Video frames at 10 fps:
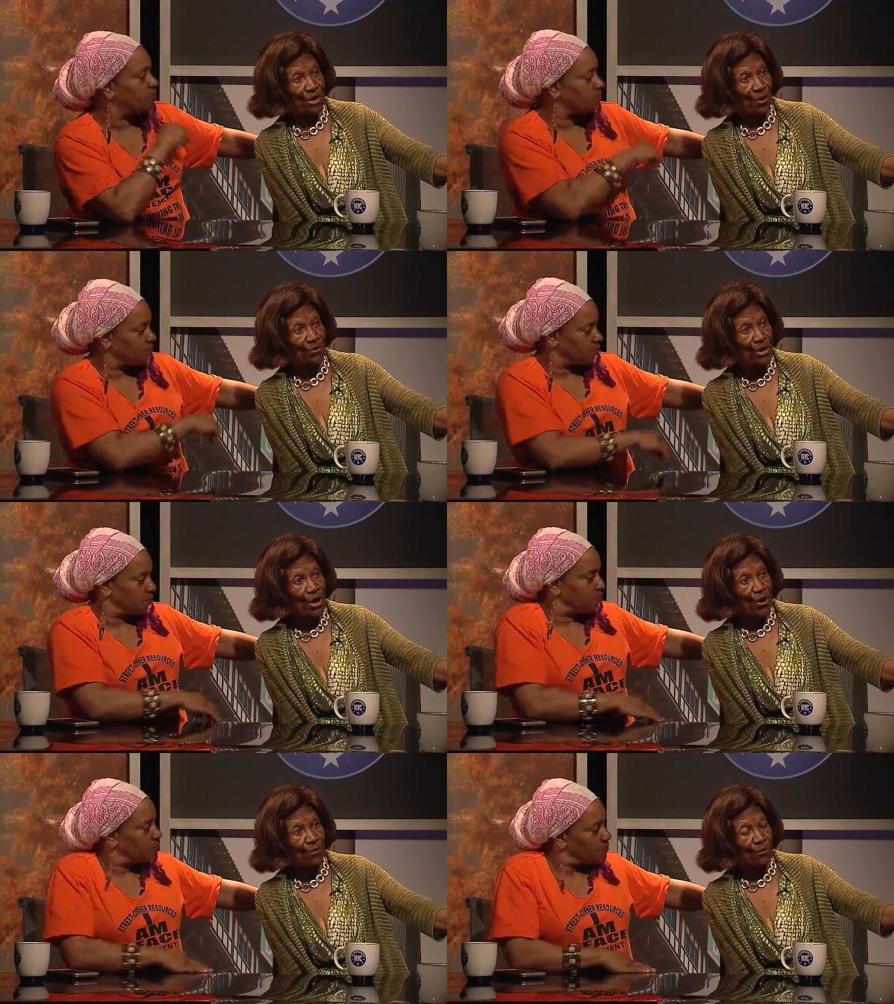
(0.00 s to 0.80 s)
Speaker 1: on. Mm
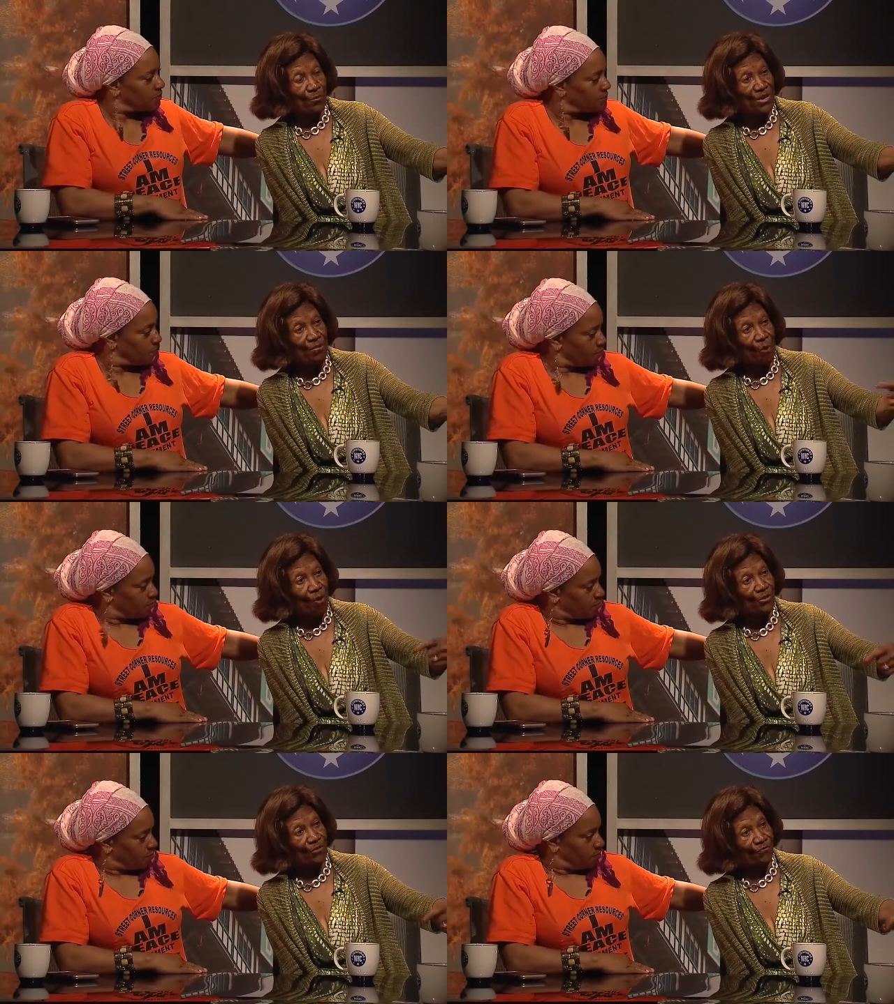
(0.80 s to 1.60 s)
-hmm. When we
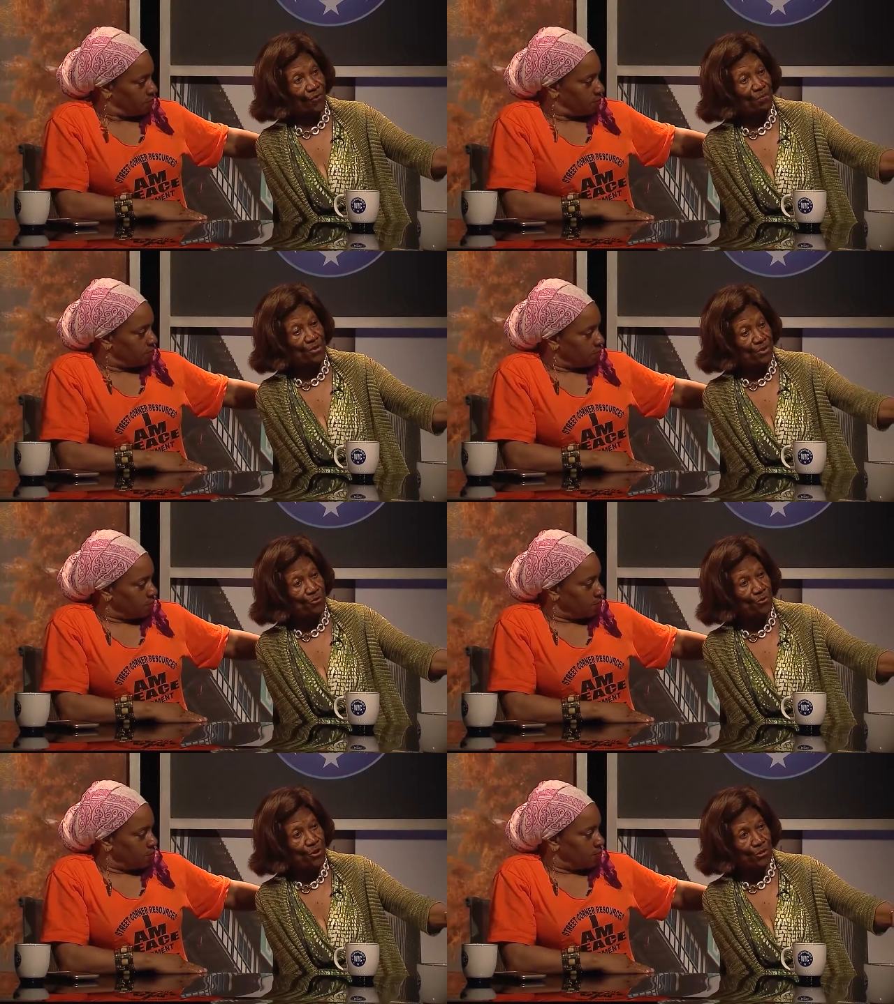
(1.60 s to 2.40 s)
walked from
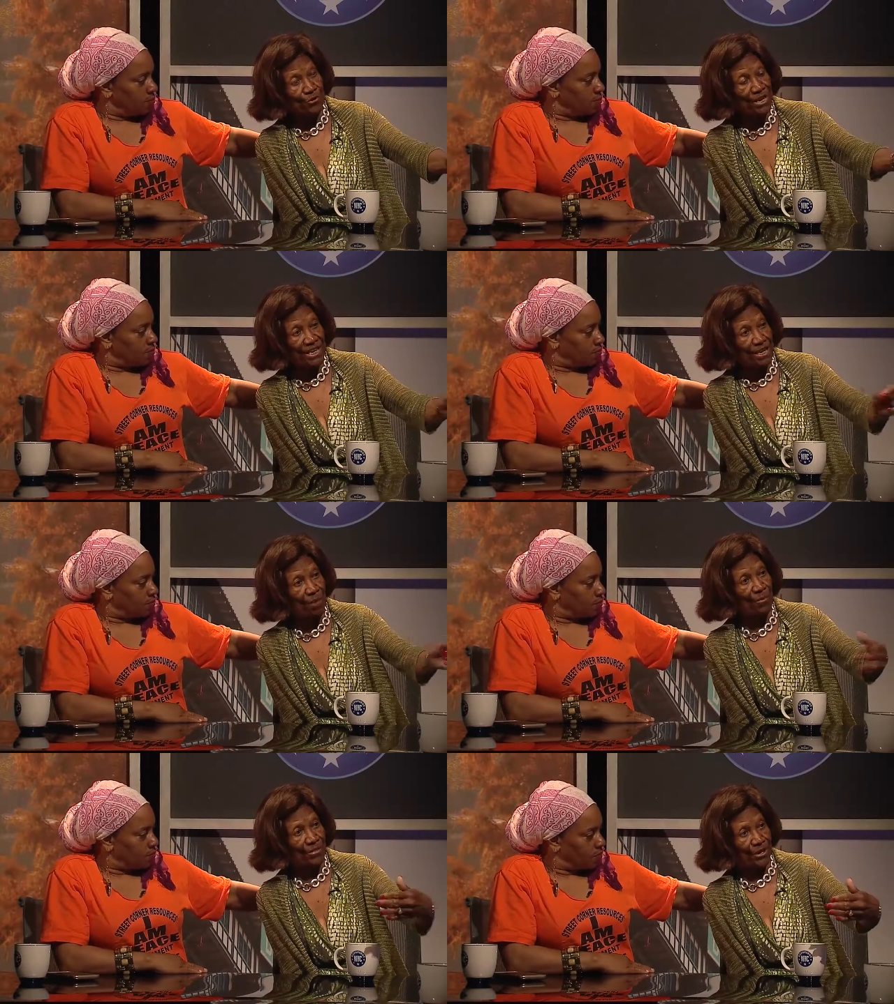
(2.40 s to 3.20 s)
you, you didn't come
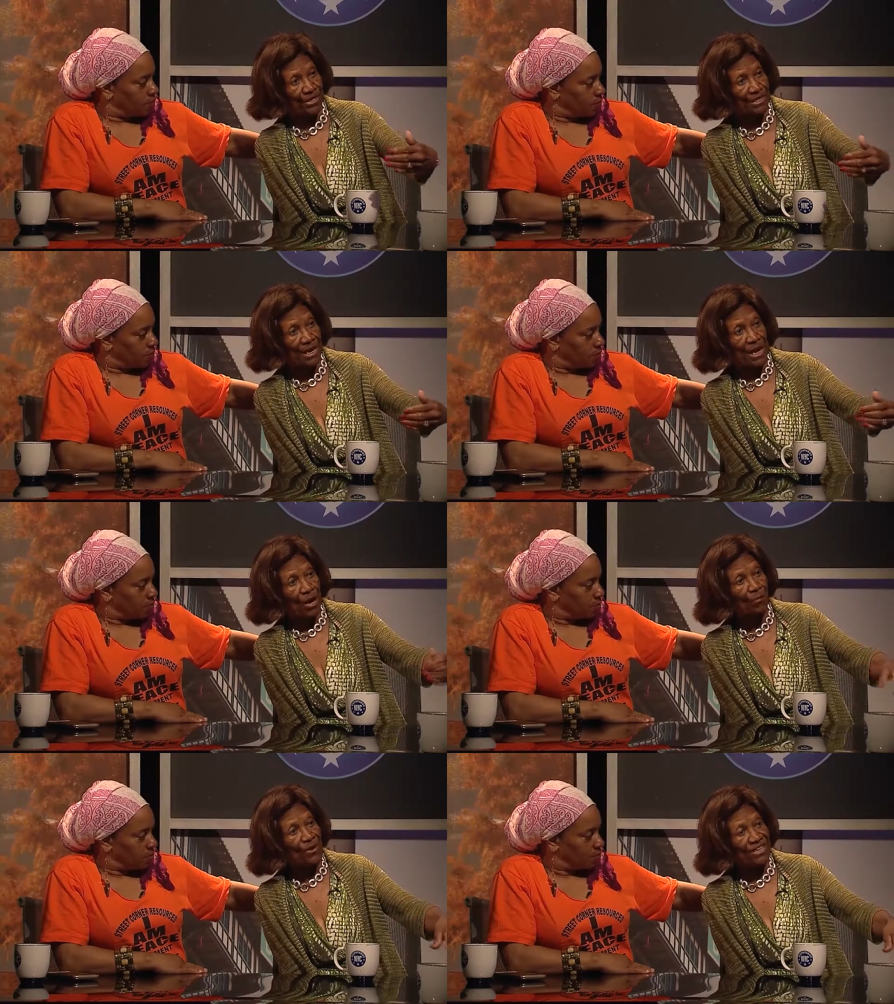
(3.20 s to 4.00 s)
with us. Oh
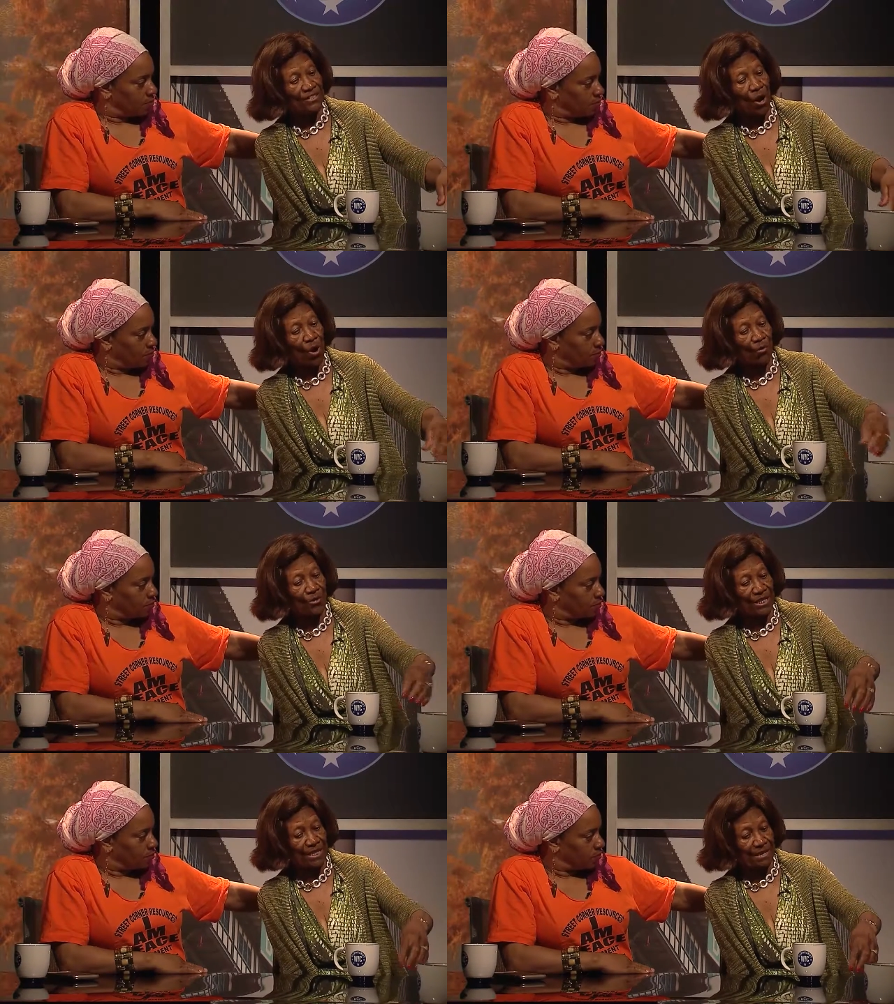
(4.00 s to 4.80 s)
yeah. We saw mm
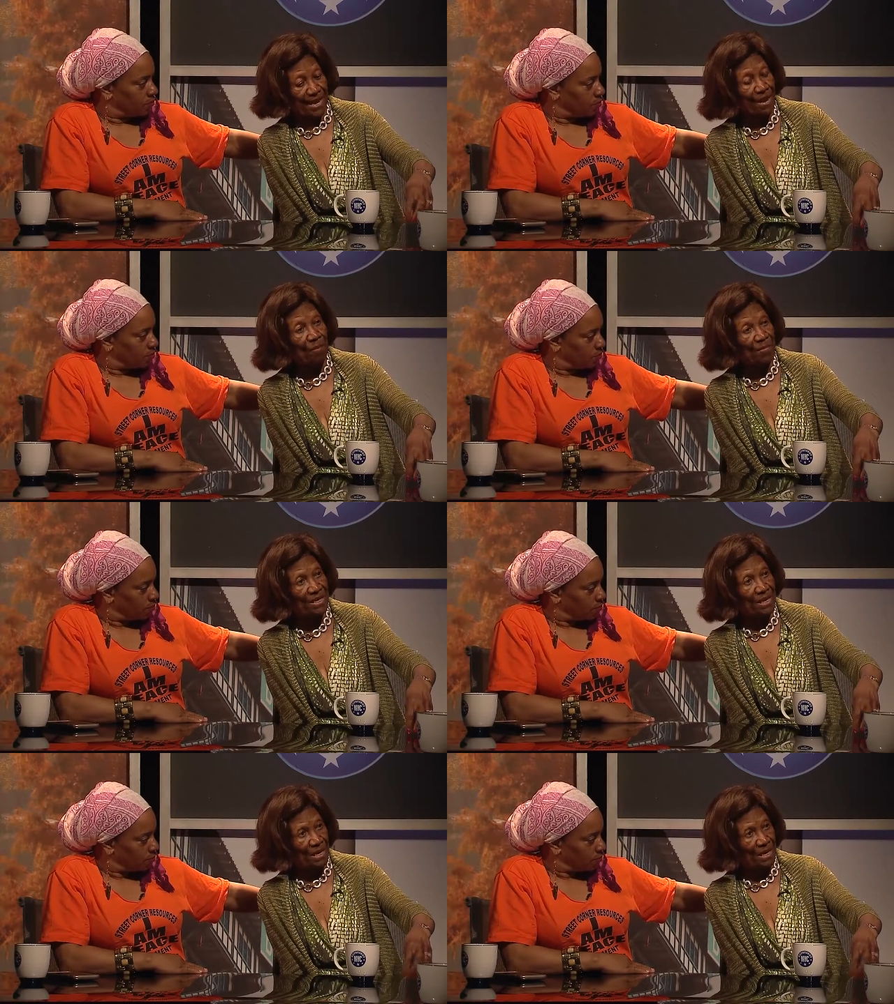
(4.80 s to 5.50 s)
-hmm. the helmet.